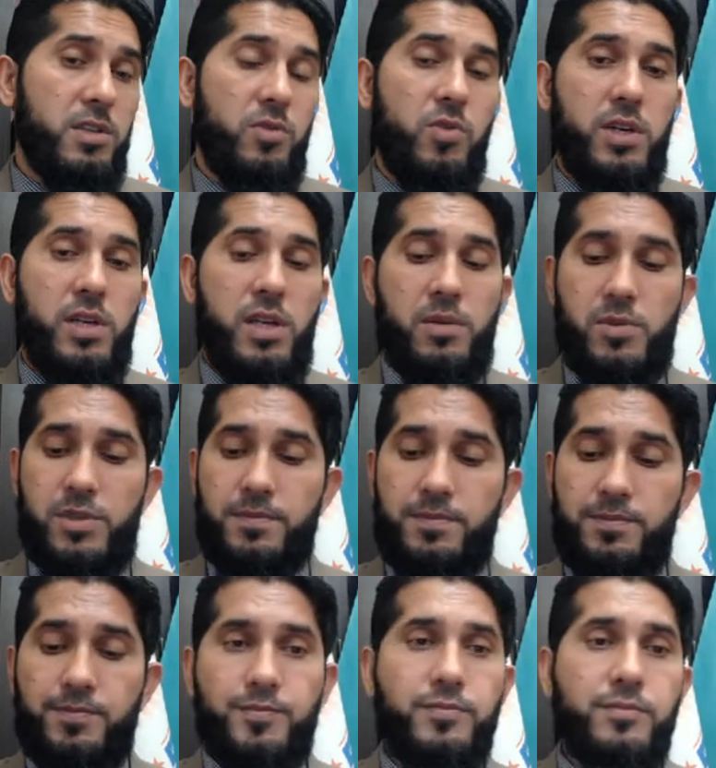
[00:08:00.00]
correct option.
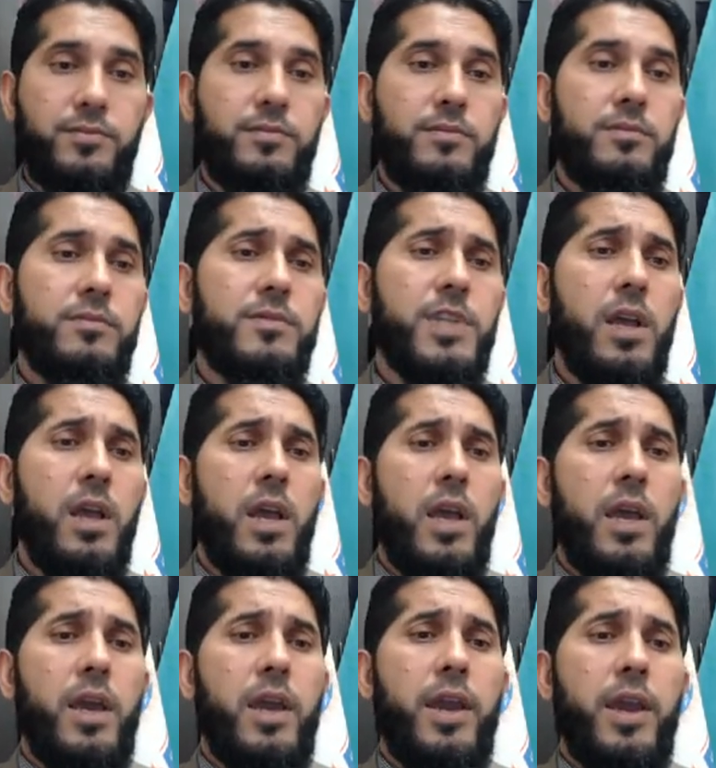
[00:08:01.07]

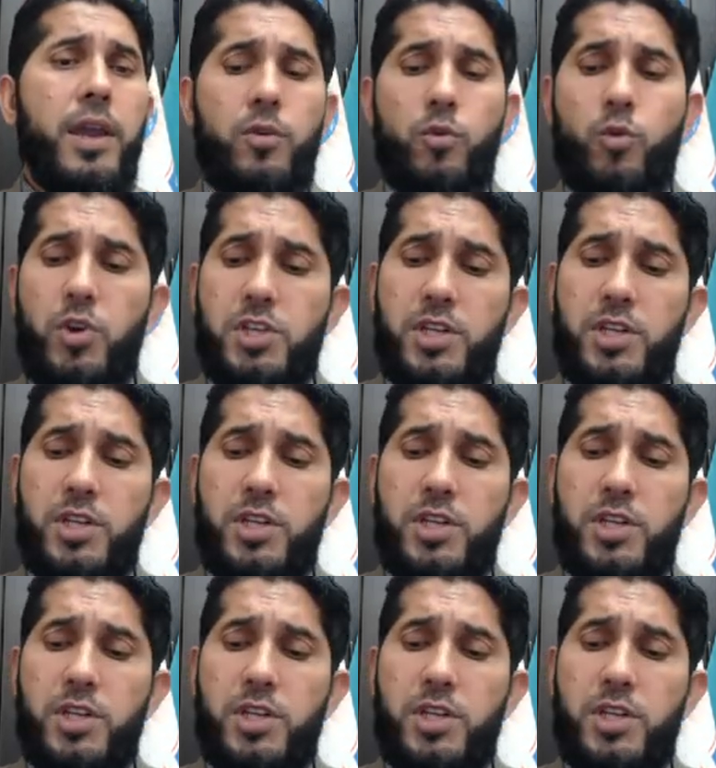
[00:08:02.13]
And question